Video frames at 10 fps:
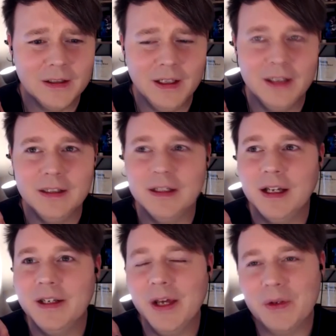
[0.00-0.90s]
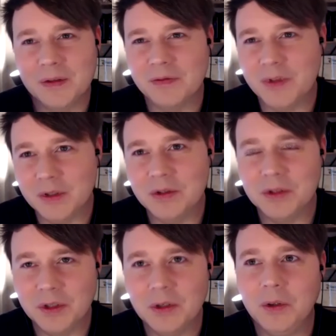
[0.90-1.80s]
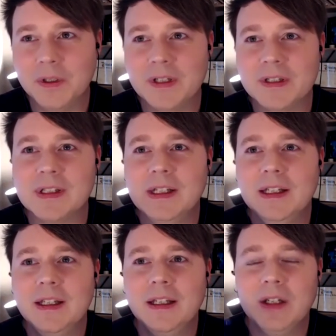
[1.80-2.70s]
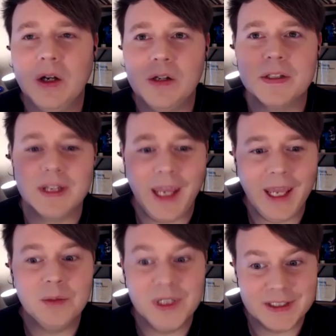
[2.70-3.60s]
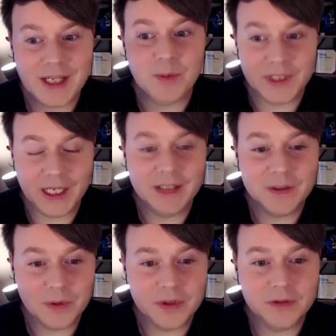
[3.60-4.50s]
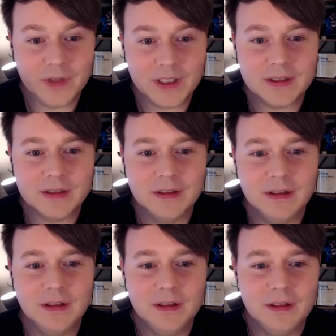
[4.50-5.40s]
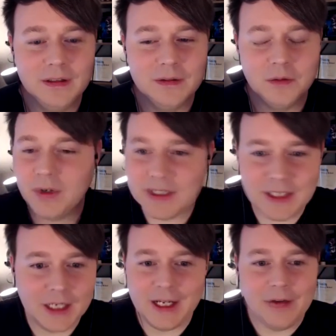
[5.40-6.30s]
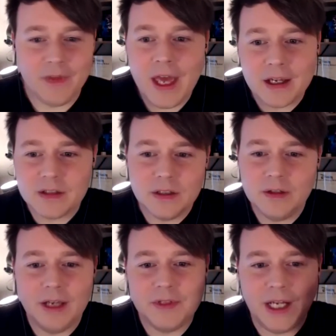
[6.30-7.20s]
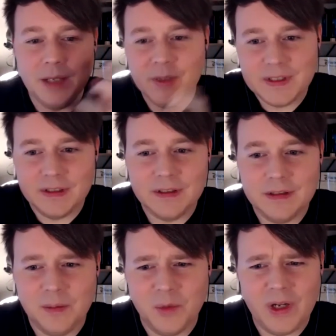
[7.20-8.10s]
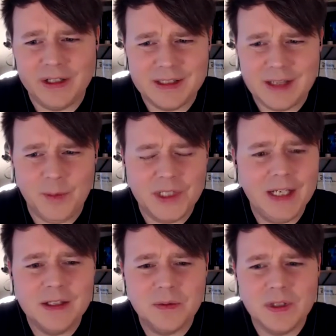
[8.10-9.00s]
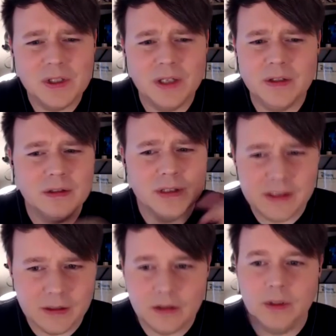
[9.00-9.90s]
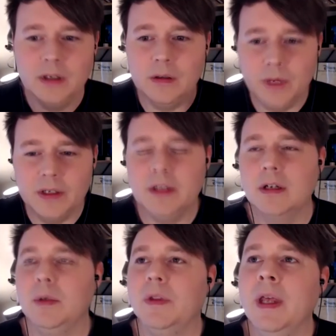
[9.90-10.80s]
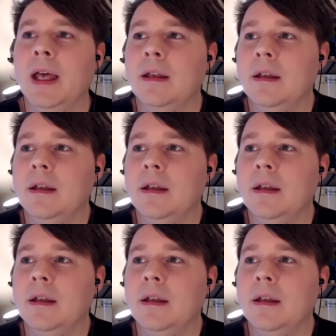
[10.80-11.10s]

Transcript: And another view you could hold is clauses can be simultaneous with their effects. Well, Craig's not going to have that because then you'd have timeless and temporality simultaneous with each other. That's incoherent. We already talked about that.